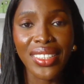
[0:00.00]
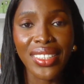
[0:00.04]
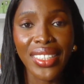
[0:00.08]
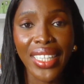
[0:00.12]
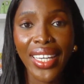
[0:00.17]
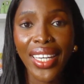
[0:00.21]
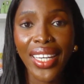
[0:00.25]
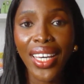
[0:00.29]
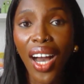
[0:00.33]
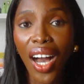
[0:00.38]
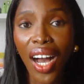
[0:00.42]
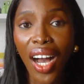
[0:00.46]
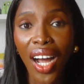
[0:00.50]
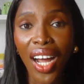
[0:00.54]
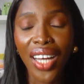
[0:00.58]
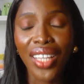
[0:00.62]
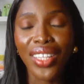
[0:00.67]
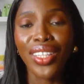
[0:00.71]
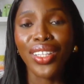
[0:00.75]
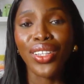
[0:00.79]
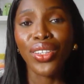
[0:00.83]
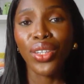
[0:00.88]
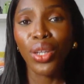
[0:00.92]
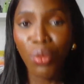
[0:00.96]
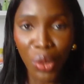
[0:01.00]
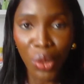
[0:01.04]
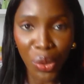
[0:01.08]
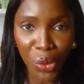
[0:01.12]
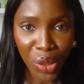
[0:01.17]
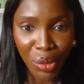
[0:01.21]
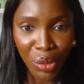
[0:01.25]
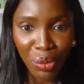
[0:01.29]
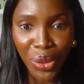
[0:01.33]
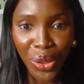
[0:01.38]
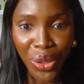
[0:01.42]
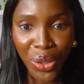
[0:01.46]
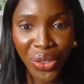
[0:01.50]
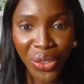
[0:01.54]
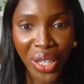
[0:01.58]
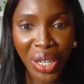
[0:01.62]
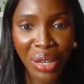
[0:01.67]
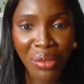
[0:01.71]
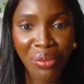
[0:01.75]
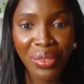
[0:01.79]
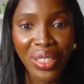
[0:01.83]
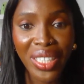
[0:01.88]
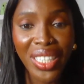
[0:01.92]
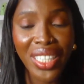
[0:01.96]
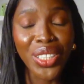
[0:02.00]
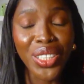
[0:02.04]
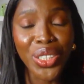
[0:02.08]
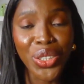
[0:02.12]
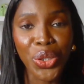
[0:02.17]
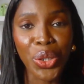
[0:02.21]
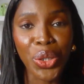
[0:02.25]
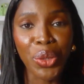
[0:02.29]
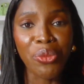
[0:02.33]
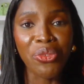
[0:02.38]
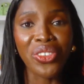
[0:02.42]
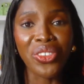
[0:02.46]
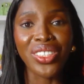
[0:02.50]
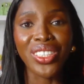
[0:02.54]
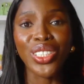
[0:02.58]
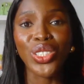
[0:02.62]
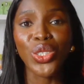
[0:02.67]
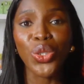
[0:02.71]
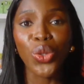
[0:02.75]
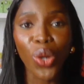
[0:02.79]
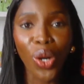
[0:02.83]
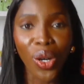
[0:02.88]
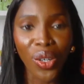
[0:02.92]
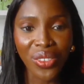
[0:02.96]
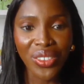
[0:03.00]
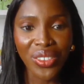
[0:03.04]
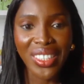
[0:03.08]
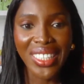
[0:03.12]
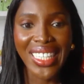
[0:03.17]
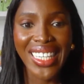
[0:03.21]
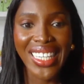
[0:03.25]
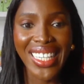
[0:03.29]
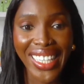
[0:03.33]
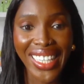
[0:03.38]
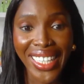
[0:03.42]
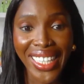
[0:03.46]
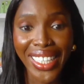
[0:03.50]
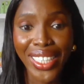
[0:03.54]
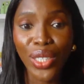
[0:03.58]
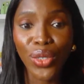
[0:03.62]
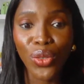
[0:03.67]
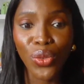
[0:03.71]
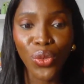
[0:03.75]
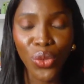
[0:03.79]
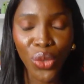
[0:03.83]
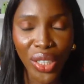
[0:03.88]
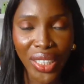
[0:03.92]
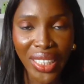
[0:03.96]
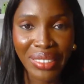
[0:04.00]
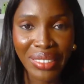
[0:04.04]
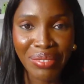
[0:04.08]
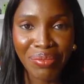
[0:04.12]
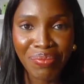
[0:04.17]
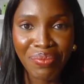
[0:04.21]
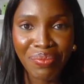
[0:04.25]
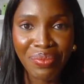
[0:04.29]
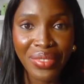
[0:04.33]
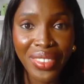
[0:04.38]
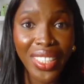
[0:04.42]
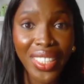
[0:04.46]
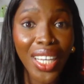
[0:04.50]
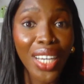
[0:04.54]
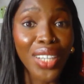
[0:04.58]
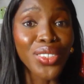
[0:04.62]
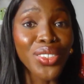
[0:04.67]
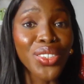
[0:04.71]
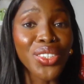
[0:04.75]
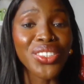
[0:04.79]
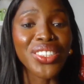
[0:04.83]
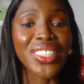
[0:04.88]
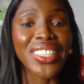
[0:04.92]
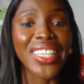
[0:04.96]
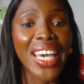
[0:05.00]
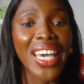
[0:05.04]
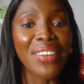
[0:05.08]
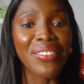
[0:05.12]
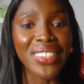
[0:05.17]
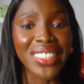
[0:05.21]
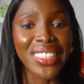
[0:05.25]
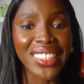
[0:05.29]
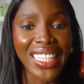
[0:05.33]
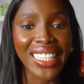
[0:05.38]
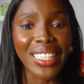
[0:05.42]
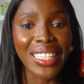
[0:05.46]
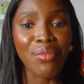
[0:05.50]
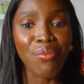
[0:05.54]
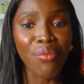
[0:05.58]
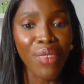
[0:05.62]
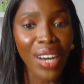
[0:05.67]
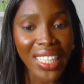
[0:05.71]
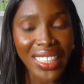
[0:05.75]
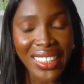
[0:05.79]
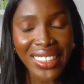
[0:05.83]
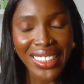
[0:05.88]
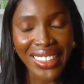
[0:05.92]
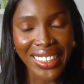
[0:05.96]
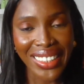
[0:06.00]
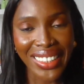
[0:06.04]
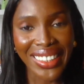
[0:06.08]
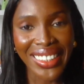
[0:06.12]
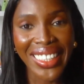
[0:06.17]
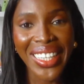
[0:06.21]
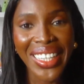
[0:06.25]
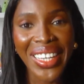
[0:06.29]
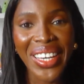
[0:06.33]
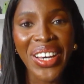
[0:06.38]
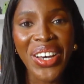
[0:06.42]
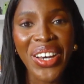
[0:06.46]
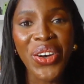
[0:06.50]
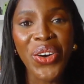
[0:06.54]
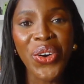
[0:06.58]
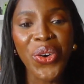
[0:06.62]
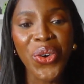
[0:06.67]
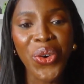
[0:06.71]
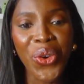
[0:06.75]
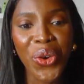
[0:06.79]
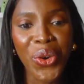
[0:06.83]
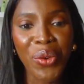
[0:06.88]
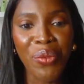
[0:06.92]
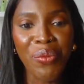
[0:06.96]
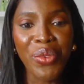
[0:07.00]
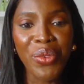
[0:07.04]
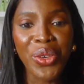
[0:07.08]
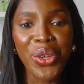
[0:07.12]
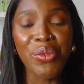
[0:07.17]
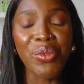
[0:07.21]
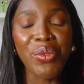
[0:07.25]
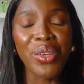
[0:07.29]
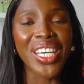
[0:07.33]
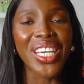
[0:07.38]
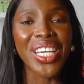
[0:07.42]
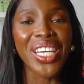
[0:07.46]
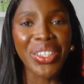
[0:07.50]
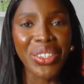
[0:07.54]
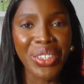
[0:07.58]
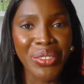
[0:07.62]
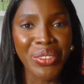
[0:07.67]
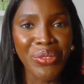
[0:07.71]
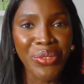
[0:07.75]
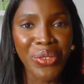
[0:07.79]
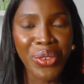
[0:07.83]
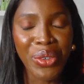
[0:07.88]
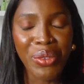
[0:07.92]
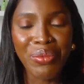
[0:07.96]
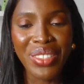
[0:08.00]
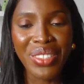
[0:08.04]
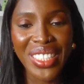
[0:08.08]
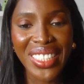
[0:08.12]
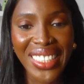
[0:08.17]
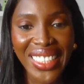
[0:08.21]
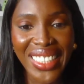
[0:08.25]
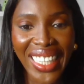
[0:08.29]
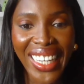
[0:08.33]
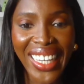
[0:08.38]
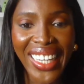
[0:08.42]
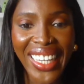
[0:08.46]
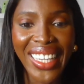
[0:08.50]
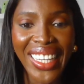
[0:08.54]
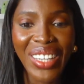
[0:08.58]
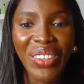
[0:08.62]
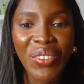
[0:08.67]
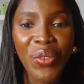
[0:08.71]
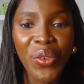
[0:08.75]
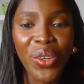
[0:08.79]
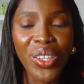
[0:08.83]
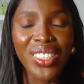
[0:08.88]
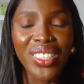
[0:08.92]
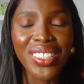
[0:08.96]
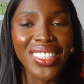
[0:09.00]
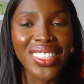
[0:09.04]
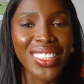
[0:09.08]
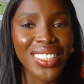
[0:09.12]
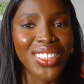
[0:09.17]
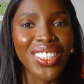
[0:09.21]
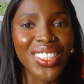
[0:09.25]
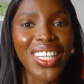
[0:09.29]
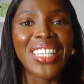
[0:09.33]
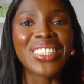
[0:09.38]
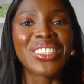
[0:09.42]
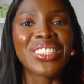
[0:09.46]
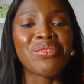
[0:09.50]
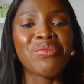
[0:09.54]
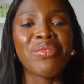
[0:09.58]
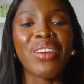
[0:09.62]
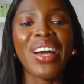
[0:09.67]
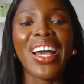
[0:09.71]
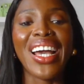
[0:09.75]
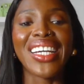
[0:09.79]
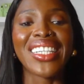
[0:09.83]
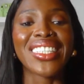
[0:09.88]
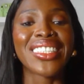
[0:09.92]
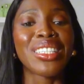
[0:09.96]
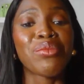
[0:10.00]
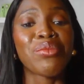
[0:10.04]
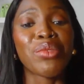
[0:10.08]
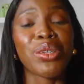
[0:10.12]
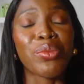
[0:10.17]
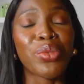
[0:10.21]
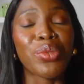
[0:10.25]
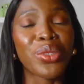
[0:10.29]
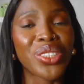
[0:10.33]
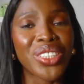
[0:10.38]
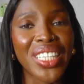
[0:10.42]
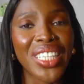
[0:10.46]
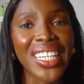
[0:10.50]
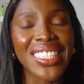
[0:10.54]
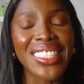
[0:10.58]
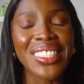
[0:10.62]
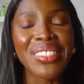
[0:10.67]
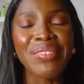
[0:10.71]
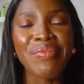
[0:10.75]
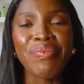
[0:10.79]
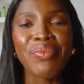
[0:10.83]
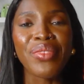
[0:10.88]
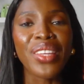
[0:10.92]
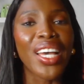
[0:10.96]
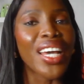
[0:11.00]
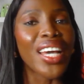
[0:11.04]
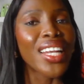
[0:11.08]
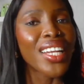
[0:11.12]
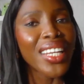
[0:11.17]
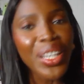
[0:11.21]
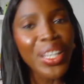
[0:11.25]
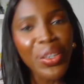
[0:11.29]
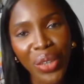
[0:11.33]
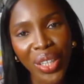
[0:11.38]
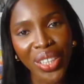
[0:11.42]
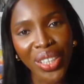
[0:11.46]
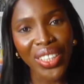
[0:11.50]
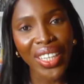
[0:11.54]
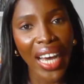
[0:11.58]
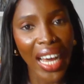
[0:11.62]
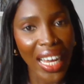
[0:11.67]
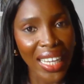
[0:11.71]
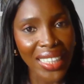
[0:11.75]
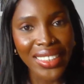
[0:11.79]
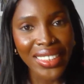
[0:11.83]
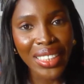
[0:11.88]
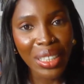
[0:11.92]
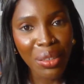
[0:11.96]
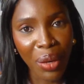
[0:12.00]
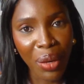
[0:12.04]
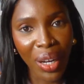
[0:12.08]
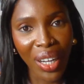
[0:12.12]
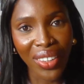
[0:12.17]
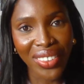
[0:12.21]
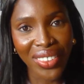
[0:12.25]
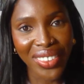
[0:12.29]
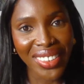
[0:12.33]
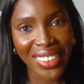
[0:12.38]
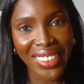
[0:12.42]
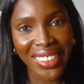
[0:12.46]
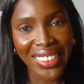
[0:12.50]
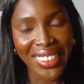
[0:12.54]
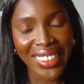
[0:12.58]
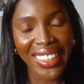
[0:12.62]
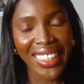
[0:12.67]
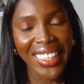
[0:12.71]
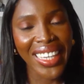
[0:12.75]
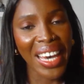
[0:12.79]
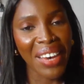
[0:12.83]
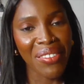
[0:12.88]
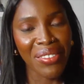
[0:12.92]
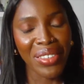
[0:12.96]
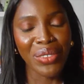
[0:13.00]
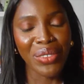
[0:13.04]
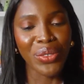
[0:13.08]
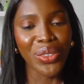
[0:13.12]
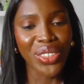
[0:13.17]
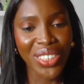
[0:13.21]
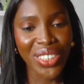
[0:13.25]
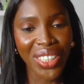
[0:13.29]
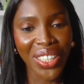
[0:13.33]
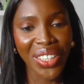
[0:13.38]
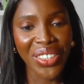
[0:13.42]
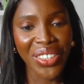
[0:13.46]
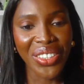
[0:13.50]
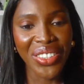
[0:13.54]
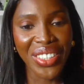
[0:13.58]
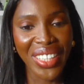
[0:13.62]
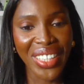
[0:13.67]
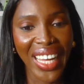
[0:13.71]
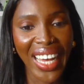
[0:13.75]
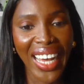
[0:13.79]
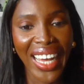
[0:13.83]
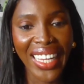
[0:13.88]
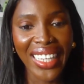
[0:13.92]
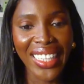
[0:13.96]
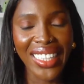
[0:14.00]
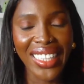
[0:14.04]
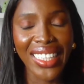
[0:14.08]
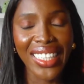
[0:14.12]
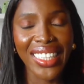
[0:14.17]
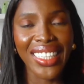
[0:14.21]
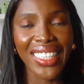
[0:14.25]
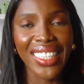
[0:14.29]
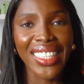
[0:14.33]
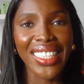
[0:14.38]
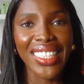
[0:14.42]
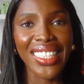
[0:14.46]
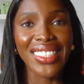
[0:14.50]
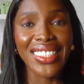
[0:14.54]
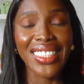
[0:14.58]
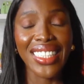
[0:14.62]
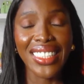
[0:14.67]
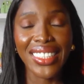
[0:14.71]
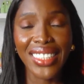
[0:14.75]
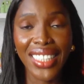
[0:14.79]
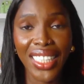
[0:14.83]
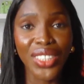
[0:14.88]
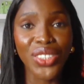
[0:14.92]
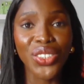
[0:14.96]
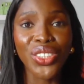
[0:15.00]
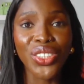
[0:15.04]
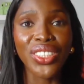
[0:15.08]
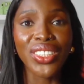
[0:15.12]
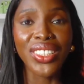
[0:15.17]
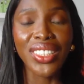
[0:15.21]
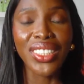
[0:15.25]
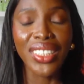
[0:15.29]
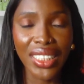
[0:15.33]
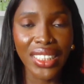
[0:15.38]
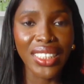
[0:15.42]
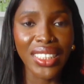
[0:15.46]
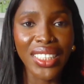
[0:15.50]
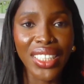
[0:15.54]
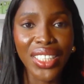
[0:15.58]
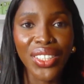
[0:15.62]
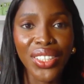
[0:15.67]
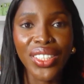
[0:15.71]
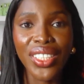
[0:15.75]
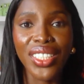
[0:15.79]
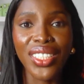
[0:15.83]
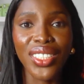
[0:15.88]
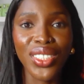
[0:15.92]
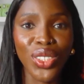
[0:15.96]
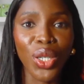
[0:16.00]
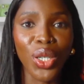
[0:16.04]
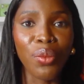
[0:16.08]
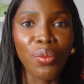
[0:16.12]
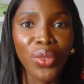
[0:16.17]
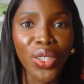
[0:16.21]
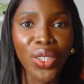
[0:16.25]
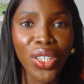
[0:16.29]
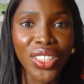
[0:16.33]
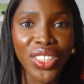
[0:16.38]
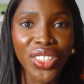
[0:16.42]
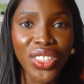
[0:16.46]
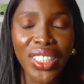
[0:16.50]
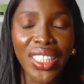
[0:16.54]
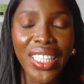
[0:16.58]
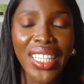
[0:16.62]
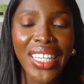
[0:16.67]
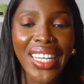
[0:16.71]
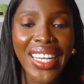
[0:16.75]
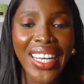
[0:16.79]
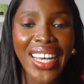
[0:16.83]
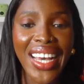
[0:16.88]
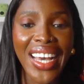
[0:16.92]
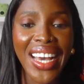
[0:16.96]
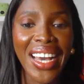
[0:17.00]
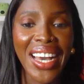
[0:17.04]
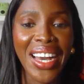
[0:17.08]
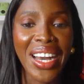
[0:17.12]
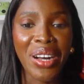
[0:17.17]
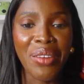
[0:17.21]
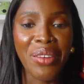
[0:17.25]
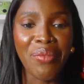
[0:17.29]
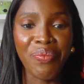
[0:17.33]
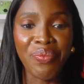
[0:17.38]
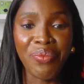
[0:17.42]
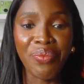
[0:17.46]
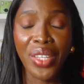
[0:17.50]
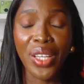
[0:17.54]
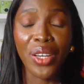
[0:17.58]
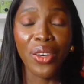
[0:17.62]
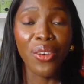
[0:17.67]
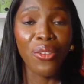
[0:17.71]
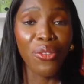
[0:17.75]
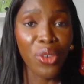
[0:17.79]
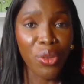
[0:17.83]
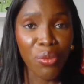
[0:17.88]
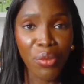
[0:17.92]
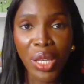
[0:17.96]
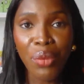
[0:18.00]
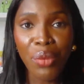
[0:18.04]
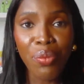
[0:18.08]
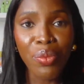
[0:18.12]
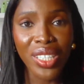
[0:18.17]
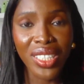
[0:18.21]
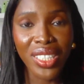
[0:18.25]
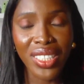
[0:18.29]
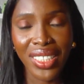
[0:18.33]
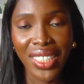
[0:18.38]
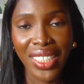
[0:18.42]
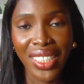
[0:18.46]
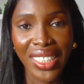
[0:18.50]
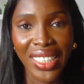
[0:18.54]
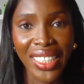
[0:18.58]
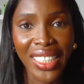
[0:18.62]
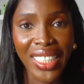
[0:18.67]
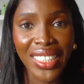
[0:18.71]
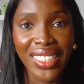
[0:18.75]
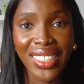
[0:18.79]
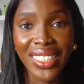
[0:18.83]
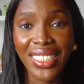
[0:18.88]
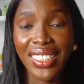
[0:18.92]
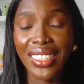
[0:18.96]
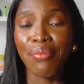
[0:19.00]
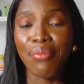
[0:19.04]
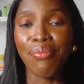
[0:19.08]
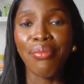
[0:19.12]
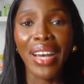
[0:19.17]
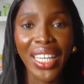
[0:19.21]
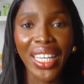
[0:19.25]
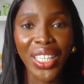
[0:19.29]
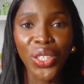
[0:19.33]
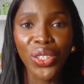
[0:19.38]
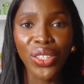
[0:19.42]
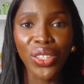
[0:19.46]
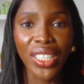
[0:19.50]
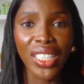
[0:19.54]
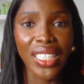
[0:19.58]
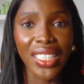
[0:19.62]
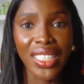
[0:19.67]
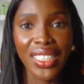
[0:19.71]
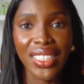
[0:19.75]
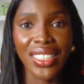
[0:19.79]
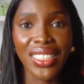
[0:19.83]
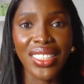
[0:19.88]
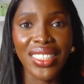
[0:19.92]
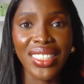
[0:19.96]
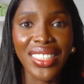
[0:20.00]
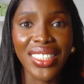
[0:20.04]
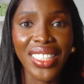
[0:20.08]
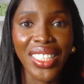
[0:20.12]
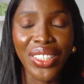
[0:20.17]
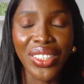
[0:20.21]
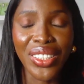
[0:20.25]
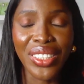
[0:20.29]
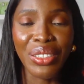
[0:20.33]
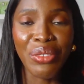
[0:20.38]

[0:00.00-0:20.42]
They are the #1 program in Europe for the 12th year running. Now, Dr. Kevin Tallec Marston, whom you'll be hearing from today, was in charge of my academic project. And anyone you ask about Kevin will tell you that his attention to detail is top notch. For me personally, it's his immaculate listening skill.